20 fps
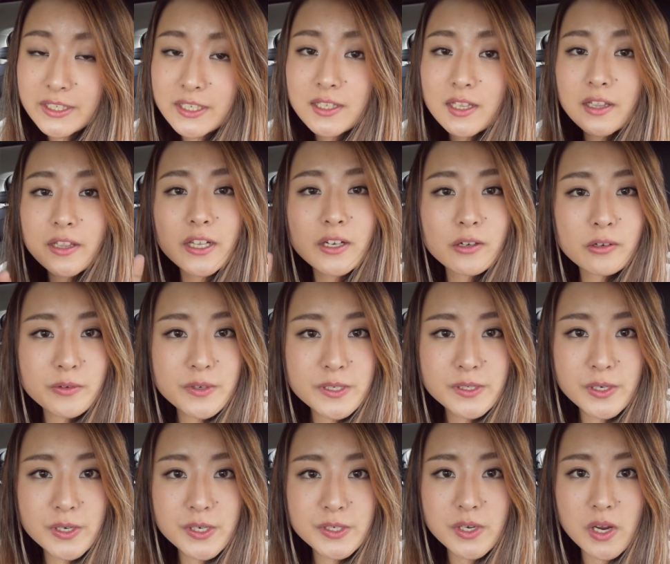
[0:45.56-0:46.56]
did a little
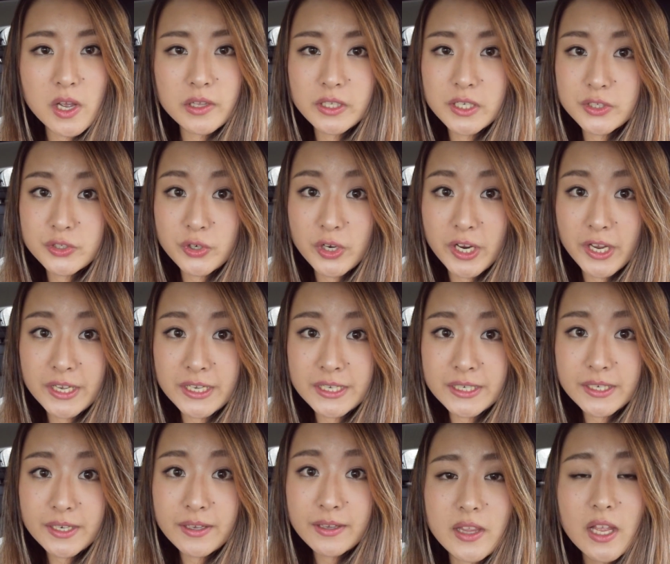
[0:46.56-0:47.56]
research on the
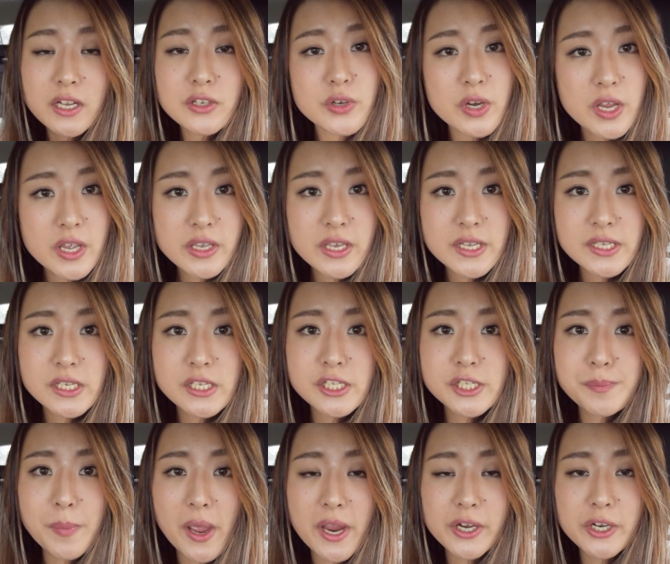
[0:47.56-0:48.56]
drink. That drink is
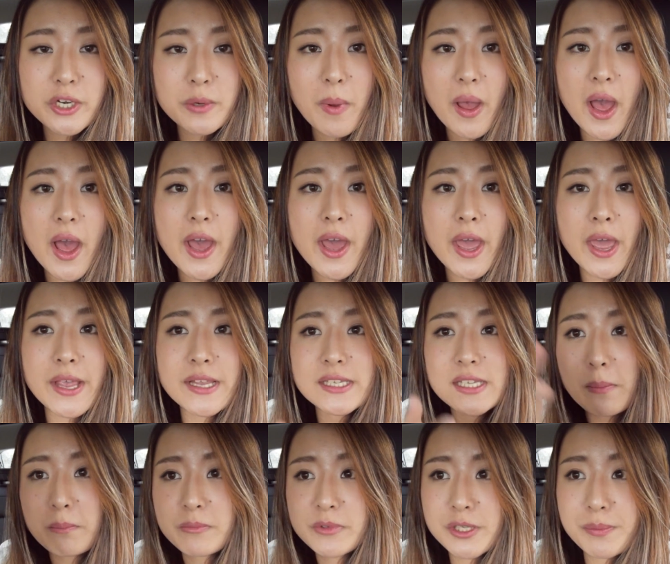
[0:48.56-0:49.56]
inspired by
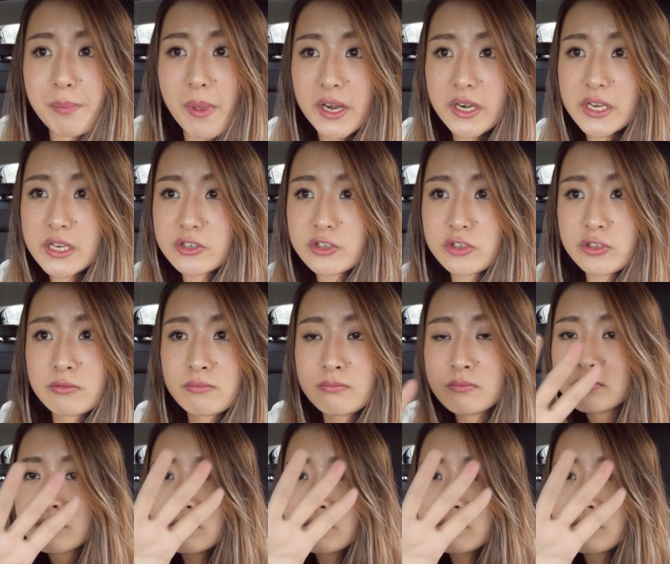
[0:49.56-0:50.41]
some Spanish